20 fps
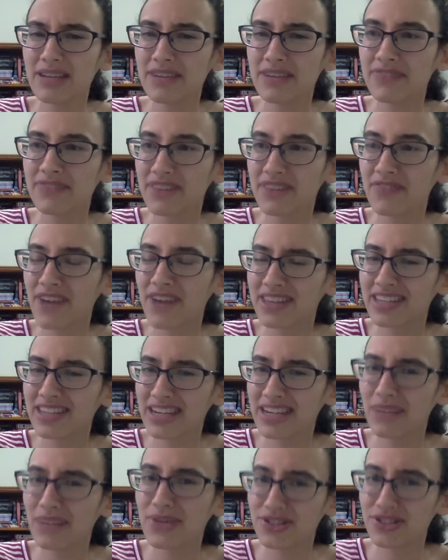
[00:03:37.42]
if the fact that
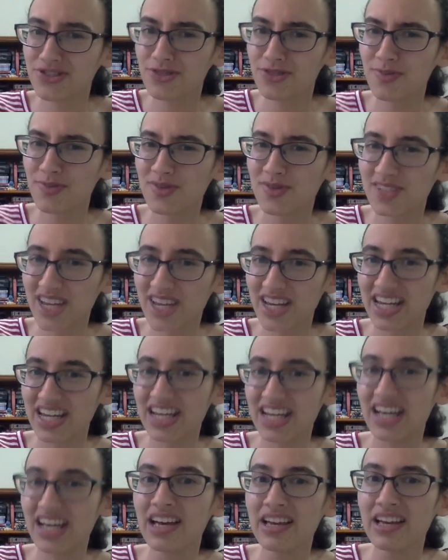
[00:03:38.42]
he went Super Saiyan
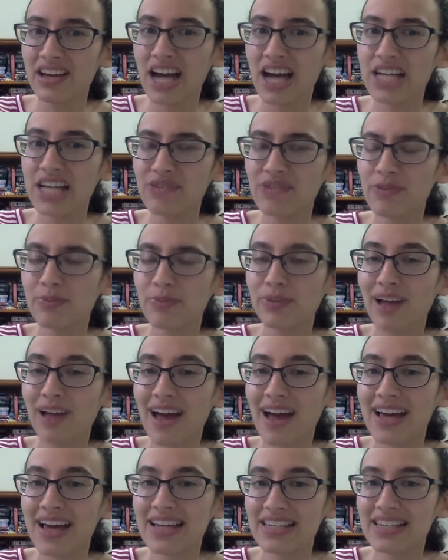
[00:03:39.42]
here kind of
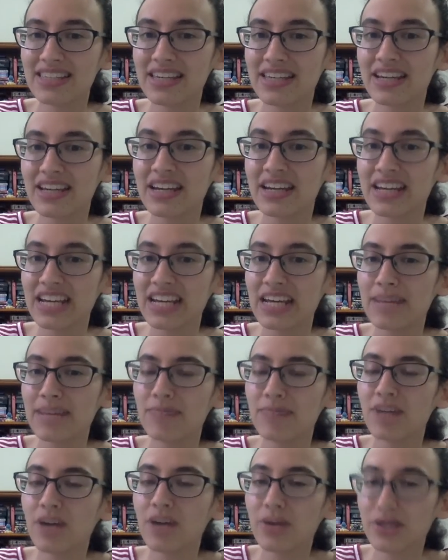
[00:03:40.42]
implies that
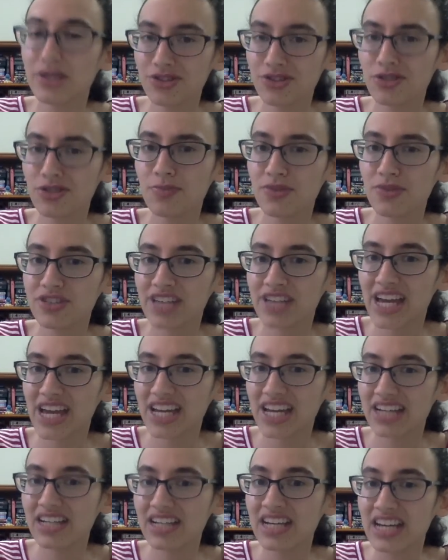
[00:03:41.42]
him going Super
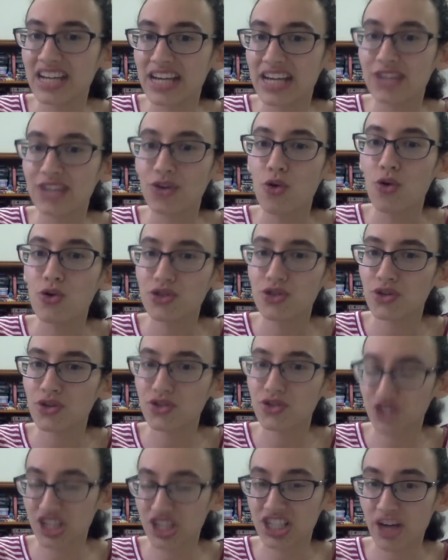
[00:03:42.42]
Saiyan is also
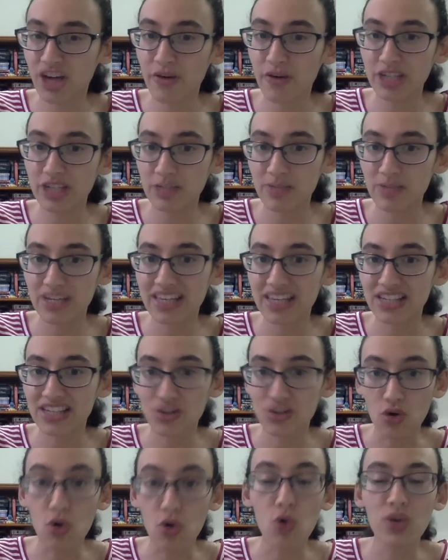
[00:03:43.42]
just going to be,
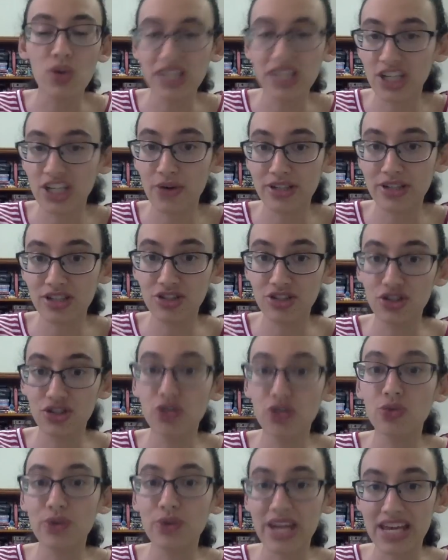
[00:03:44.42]
that's all he's going to
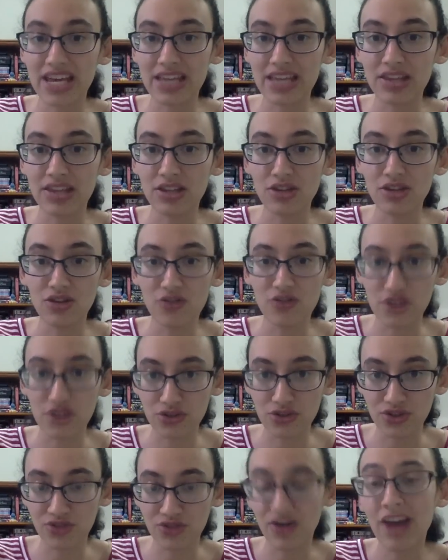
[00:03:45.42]
do in the
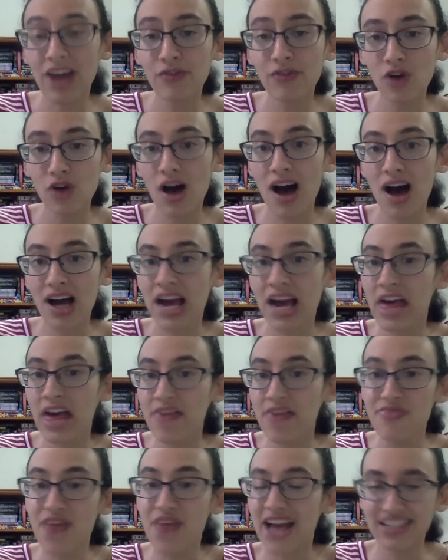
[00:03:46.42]
Universal Survival arc,
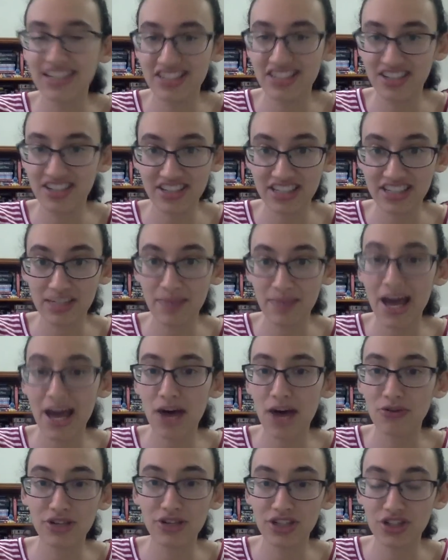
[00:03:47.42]
that's just his
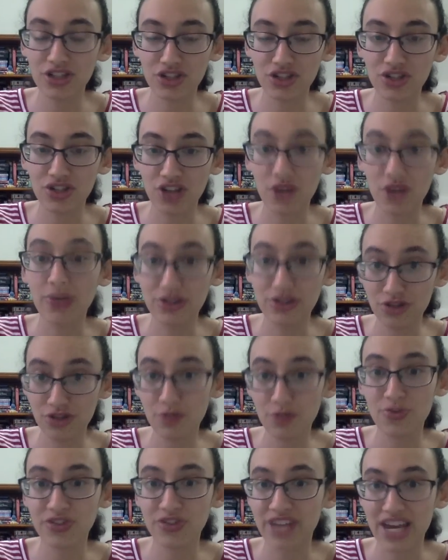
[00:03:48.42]
power, is just going
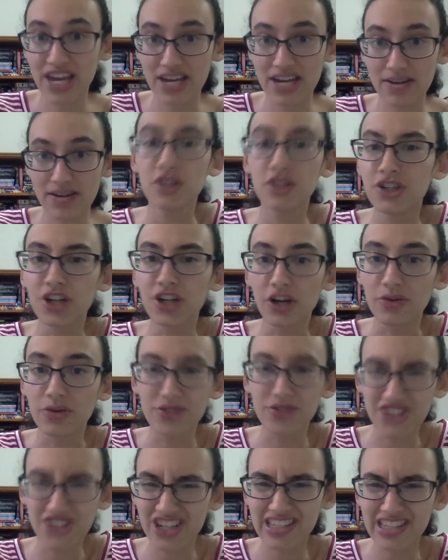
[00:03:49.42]
Super Saiyan. You know,
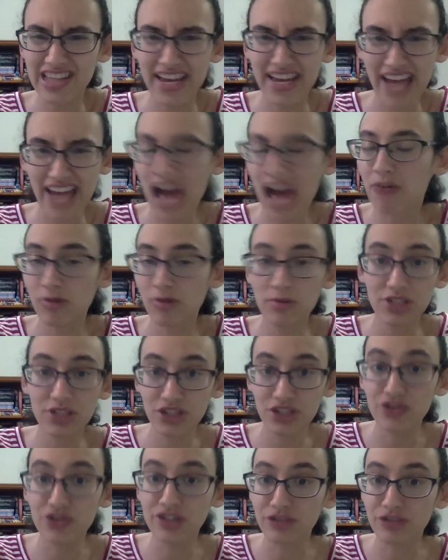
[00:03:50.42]
just like how it
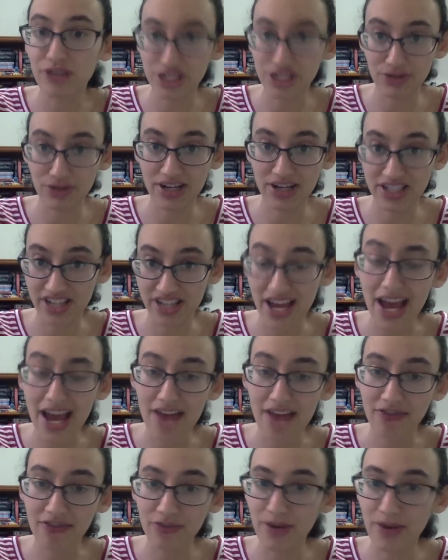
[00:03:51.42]
was used in Resurrection
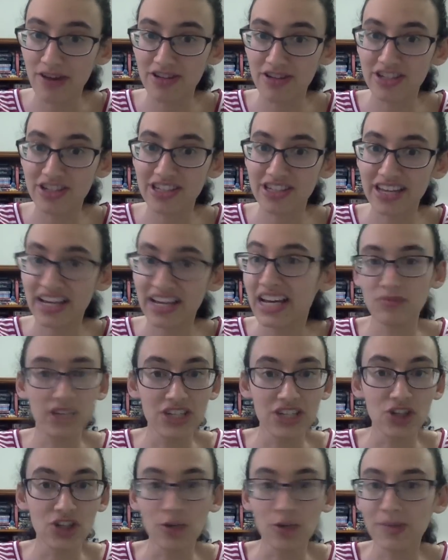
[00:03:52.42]
F, where it's just like,
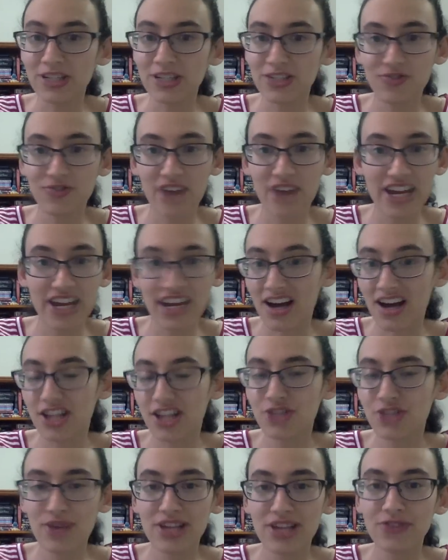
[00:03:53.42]
he's normally just fighting
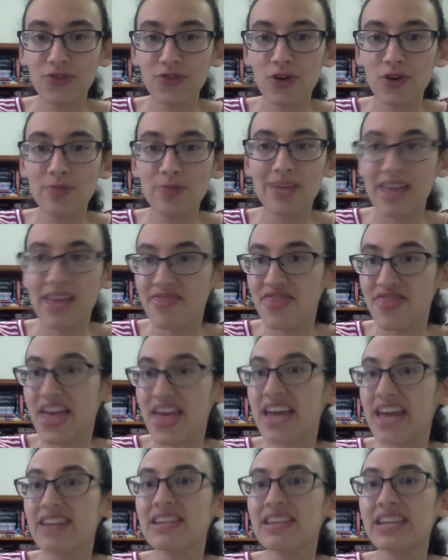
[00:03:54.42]
untransformed and
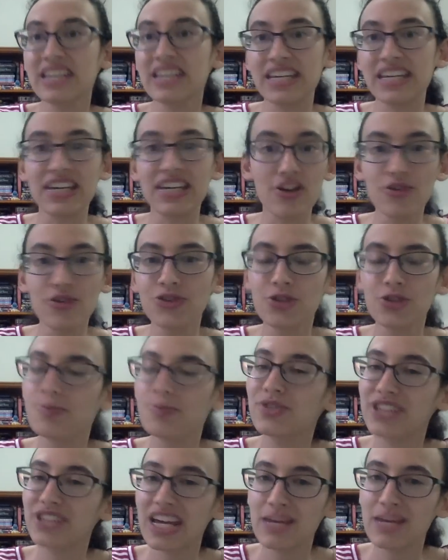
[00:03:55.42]
then he goes
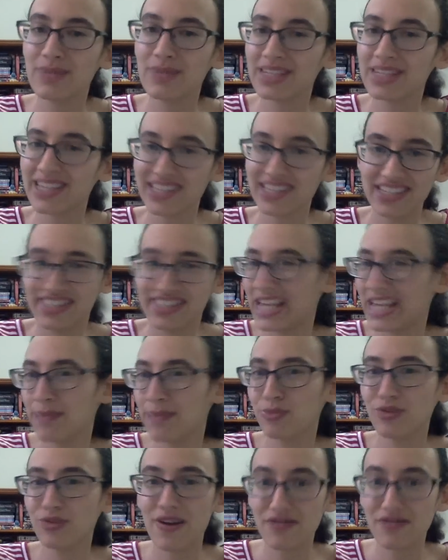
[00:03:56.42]
Super Saiyan, but it's like this
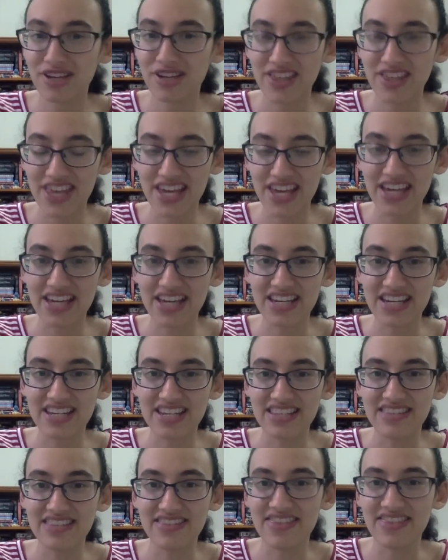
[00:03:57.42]
temporary thing
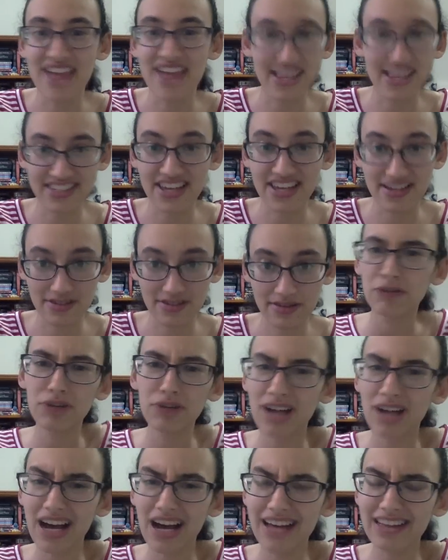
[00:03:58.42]
and that's it.
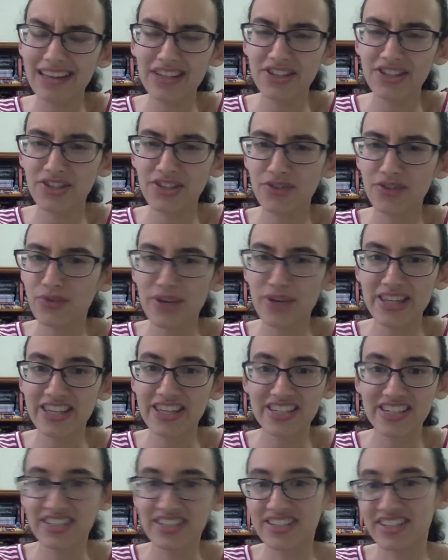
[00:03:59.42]
Regardless of whether
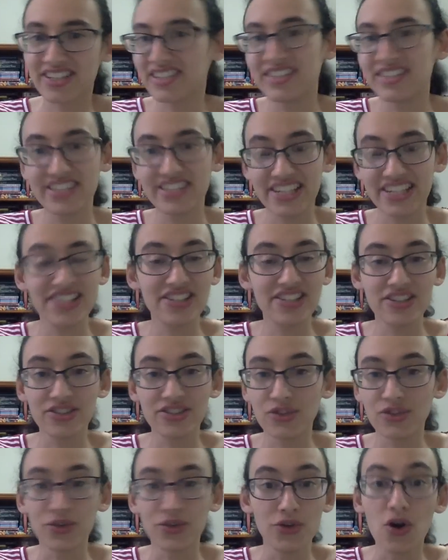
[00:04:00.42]
this is
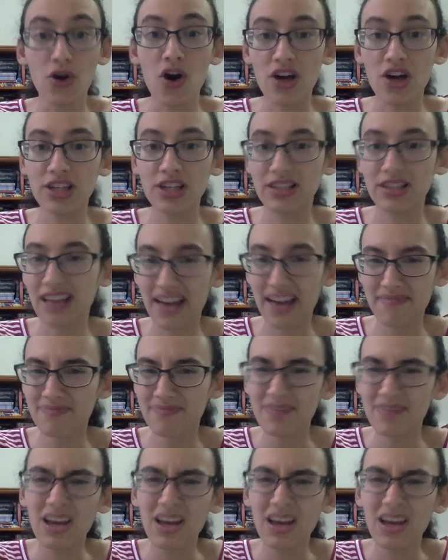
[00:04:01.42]
consistent or not, I